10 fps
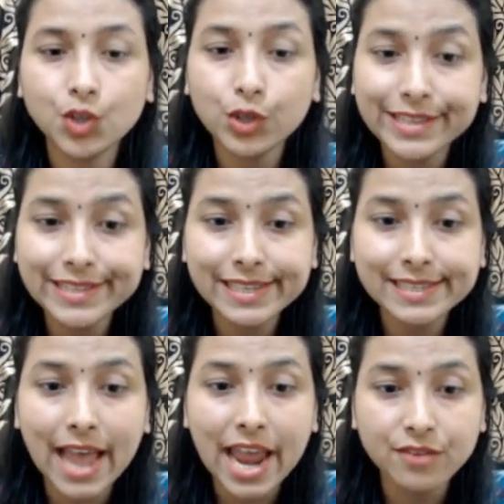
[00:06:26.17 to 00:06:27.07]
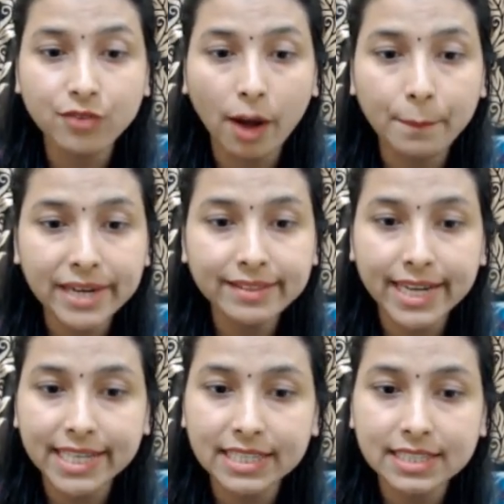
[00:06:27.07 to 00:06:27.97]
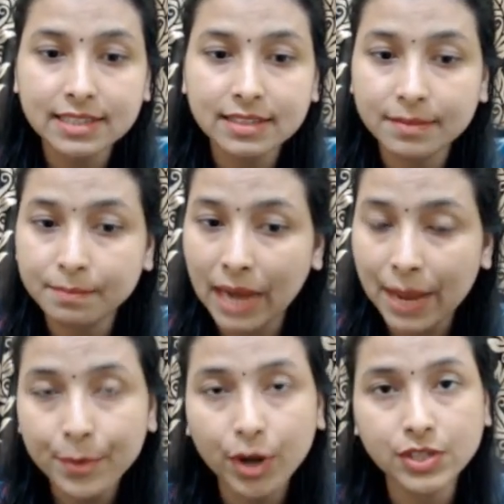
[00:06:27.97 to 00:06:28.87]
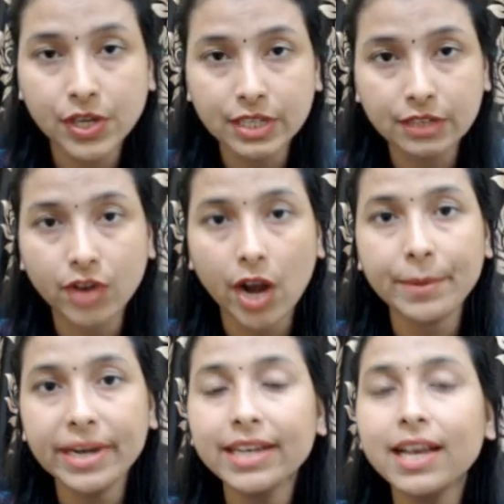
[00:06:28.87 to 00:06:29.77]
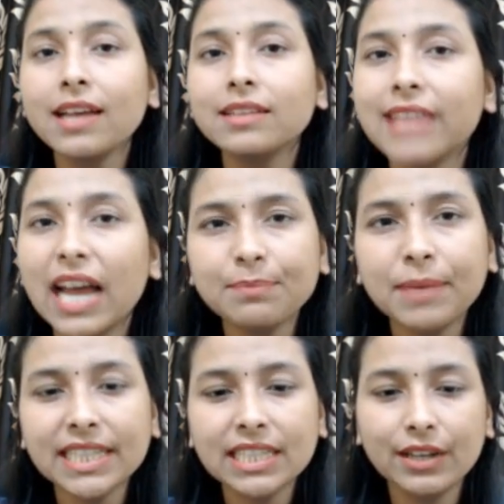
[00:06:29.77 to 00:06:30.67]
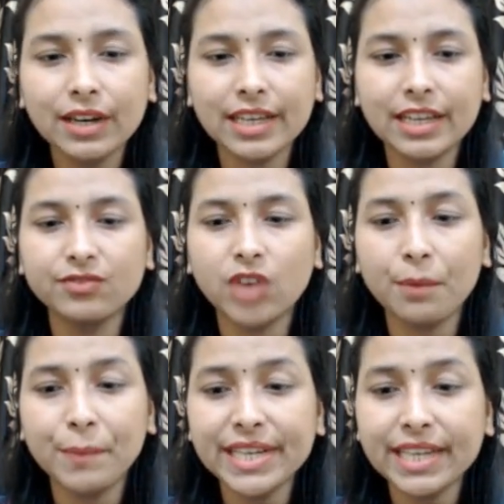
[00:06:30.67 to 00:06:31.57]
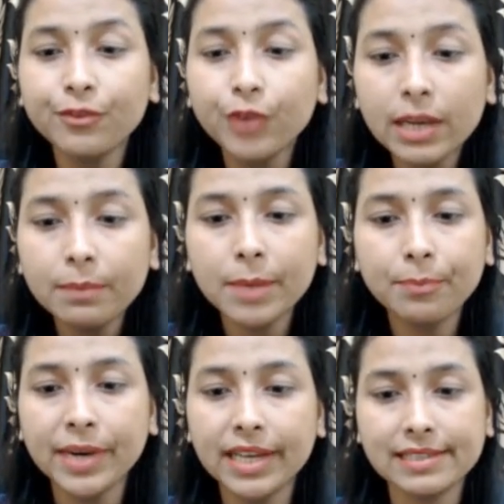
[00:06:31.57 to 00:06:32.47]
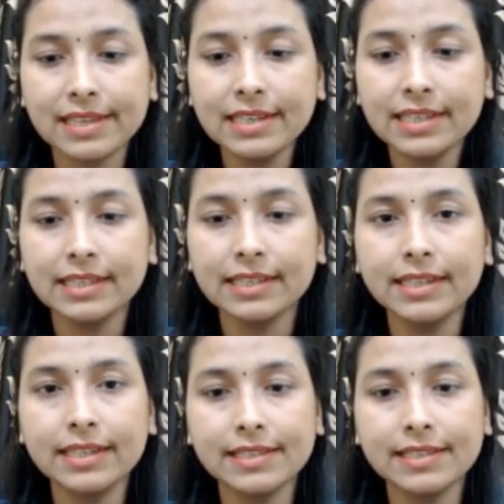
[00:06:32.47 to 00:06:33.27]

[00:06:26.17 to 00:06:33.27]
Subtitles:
So this is the environment, that is my project environment. That particular environment, it will be present here